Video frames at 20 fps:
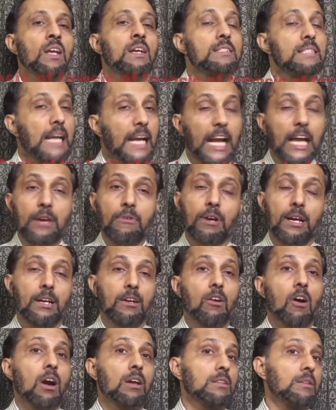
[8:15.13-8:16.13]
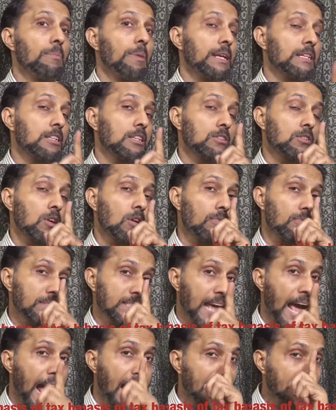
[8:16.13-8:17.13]
Second one, on the basis of
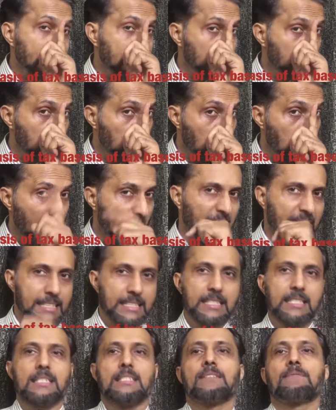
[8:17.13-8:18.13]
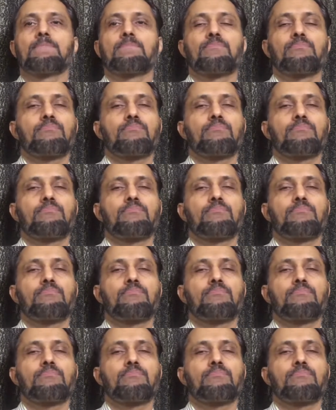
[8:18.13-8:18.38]
tax base.